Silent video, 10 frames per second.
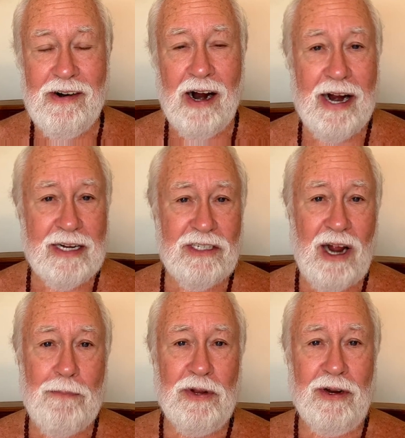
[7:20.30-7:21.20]
I
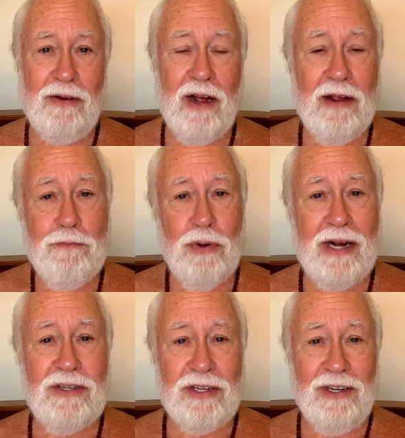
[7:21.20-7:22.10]
accept it. I
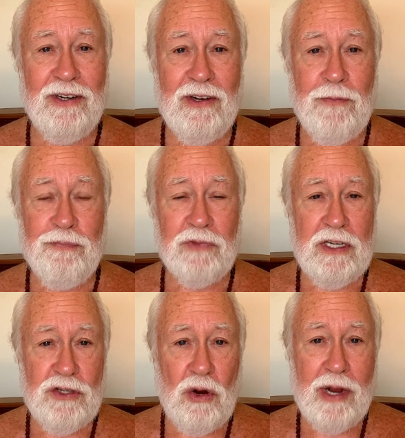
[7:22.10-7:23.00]
embrace it.
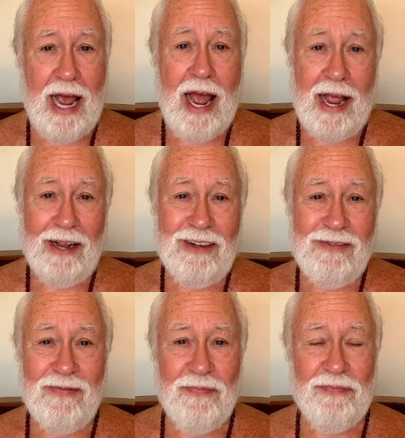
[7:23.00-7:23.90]
It's okay.
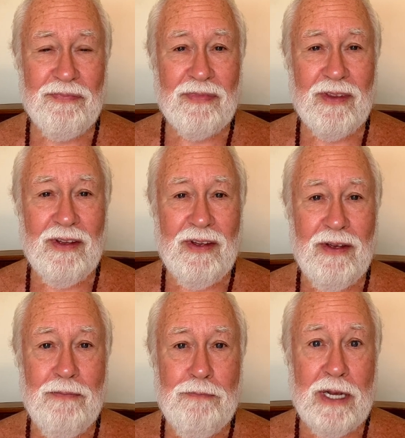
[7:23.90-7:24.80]

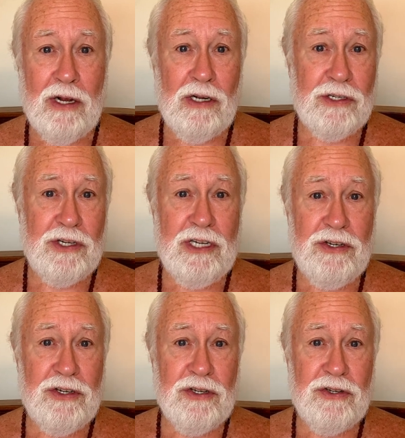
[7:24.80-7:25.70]
Because
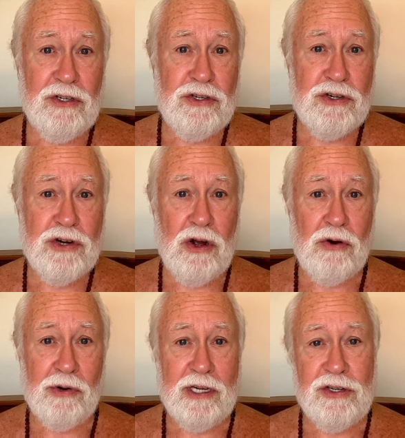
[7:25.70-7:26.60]
it's just a
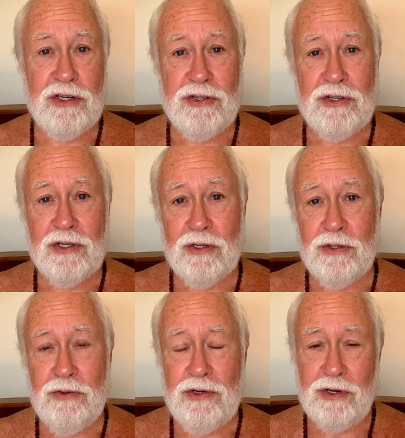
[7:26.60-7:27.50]
show, it's just an
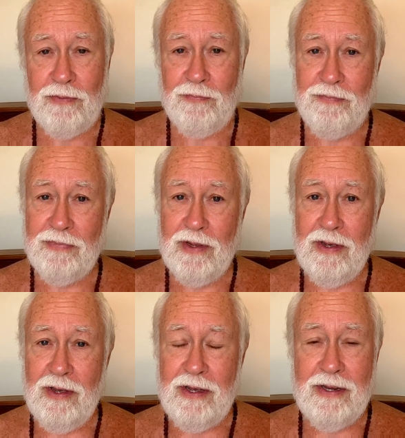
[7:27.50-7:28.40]
illusion.
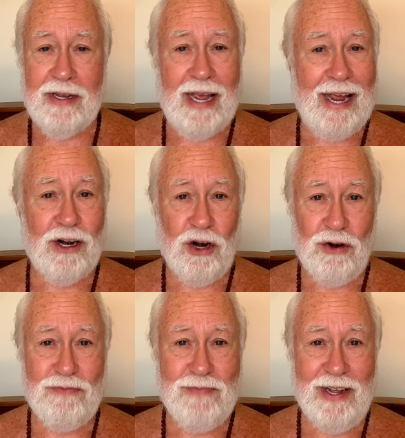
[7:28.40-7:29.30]
It can't
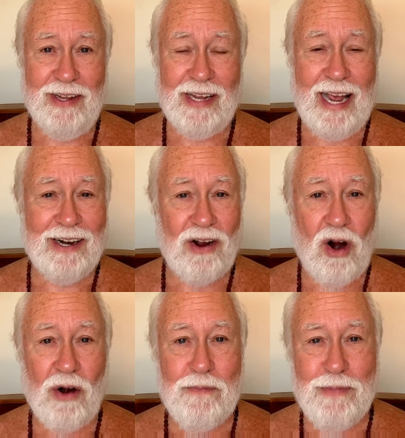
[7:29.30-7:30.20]
hurt me, it can't
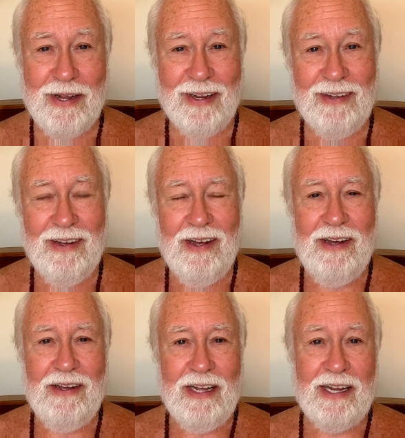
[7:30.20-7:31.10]
harm me.
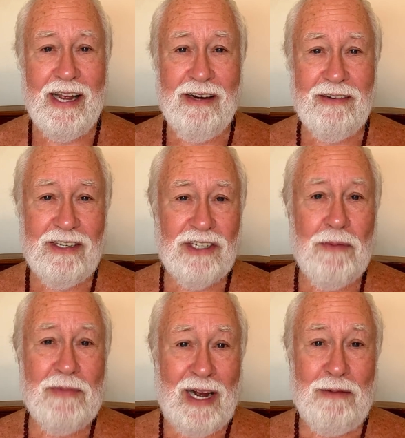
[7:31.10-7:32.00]
It can
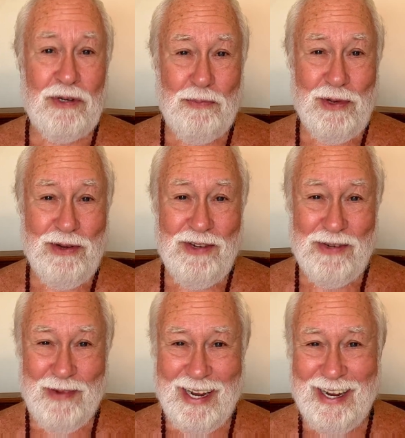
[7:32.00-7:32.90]
sometimes
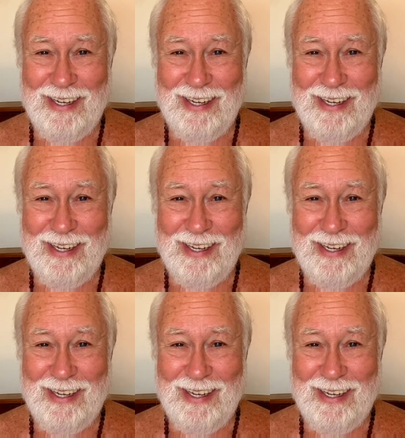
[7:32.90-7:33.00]
amuse me.